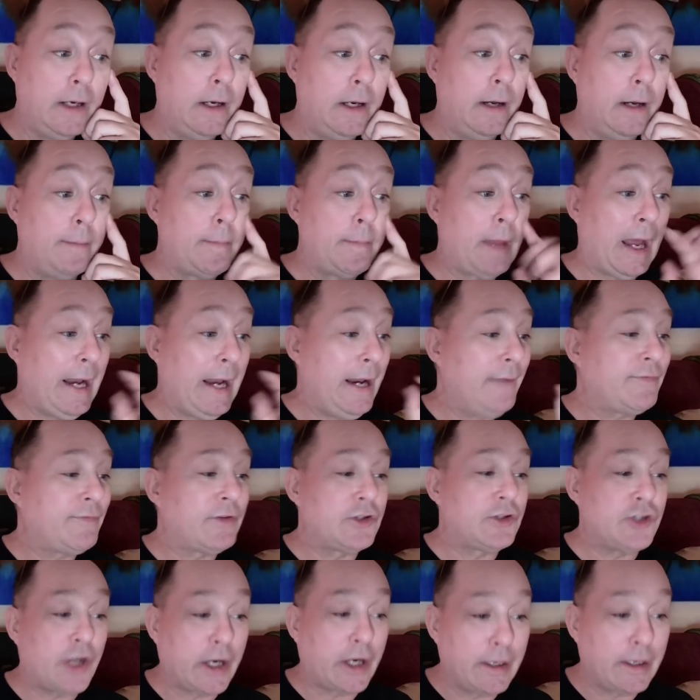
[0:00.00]
I have
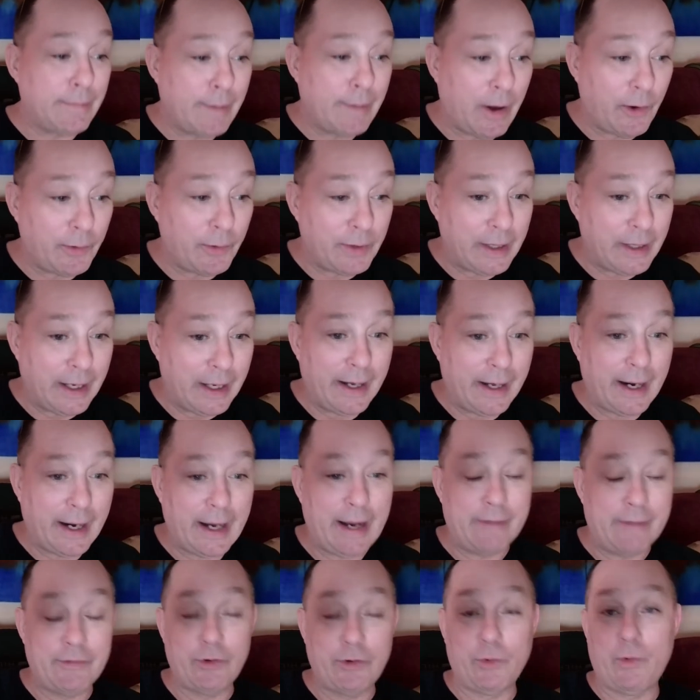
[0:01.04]
to check them out yet. I
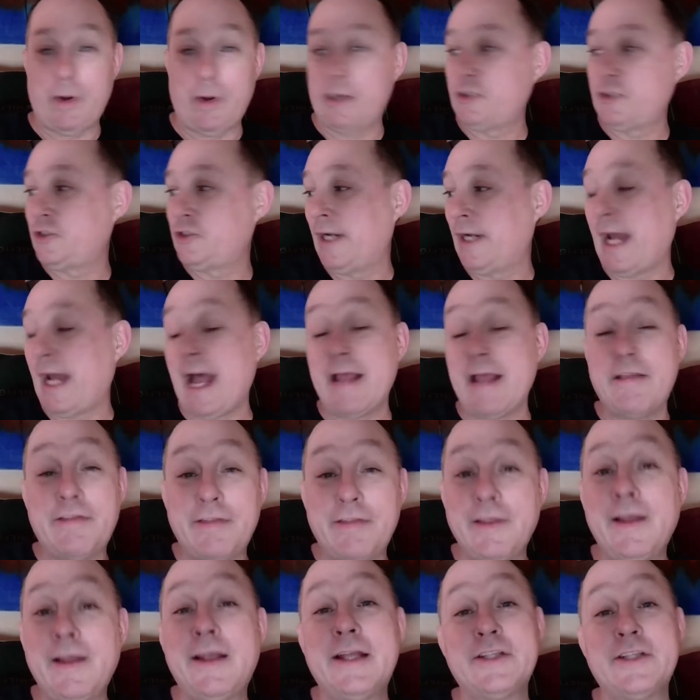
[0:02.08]
haven't watched it. I
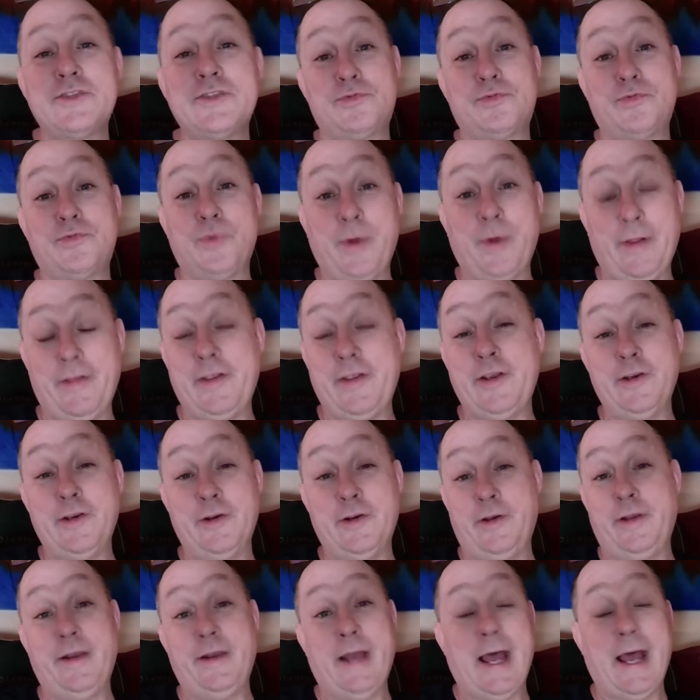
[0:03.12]
think it's really good.